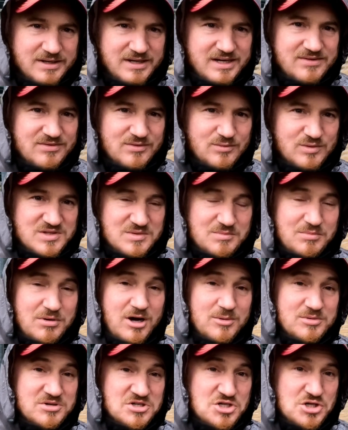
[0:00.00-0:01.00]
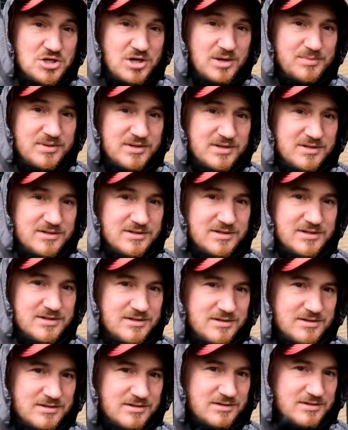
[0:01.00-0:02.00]
There even was a barber shop,
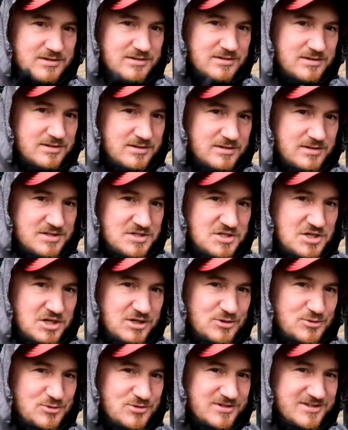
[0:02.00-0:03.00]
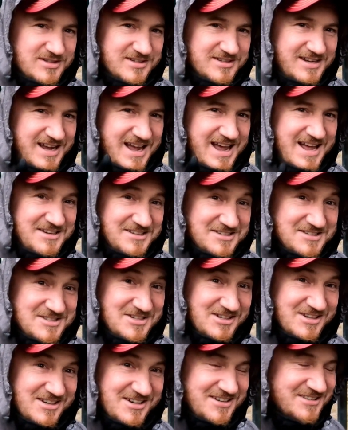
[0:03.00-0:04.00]
a saloon, and a
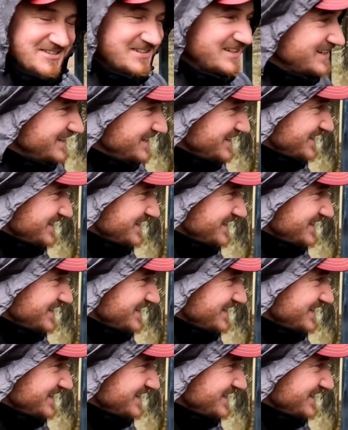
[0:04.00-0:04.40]
salon,